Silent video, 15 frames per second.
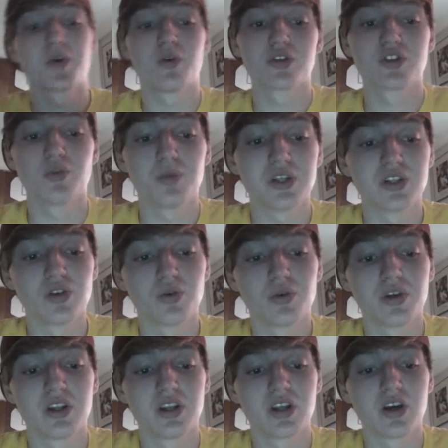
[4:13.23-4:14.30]
going to be
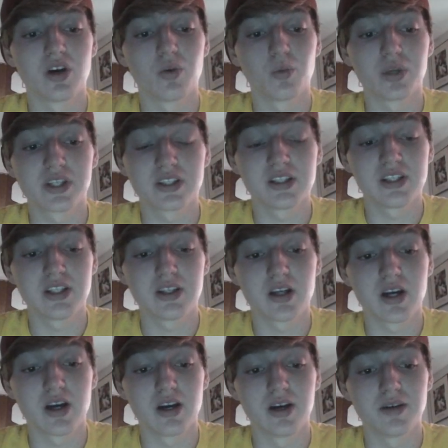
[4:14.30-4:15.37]
doing weekly,
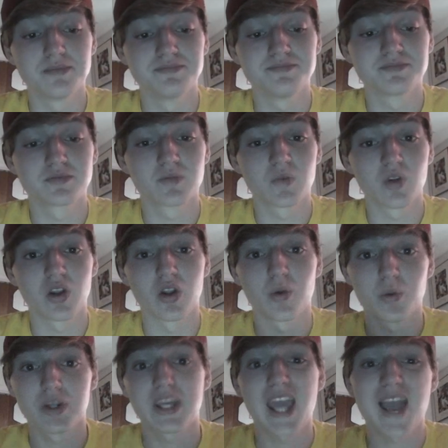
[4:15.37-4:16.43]
the
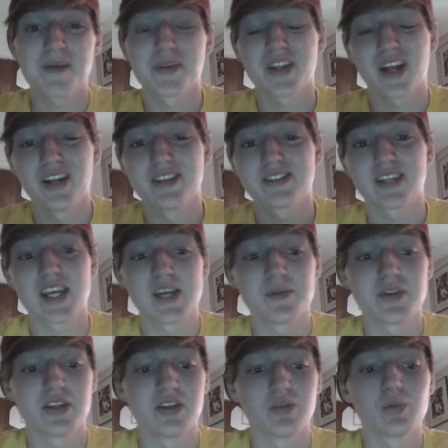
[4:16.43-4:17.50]
recap of Titans game,
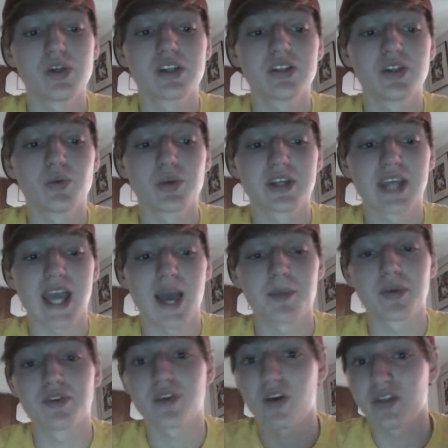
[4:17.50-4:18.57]
and then weekly recap
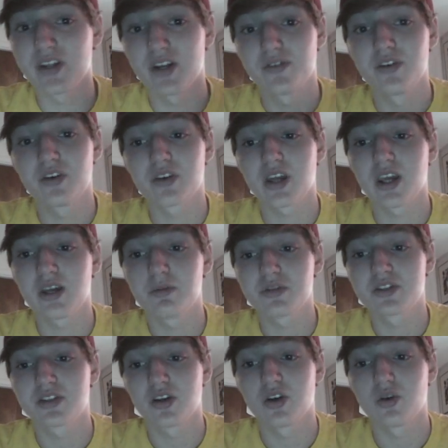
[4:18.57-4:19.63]
of all the NFL games,
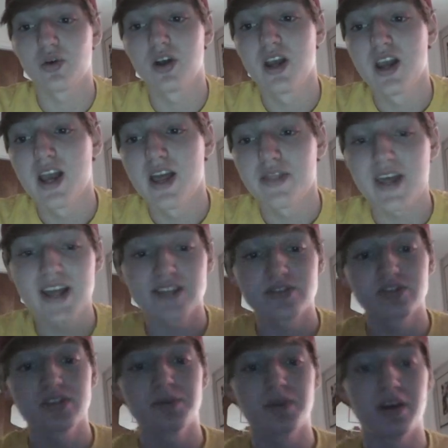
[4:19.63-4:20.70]
so... That's
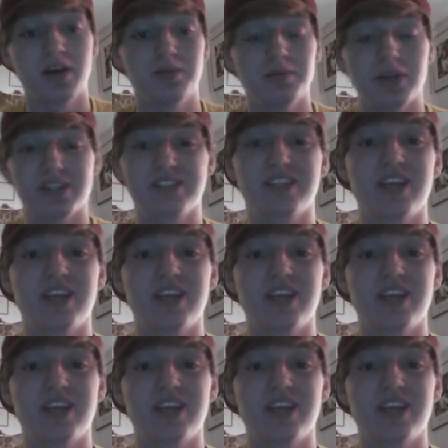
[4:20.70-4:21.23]
really my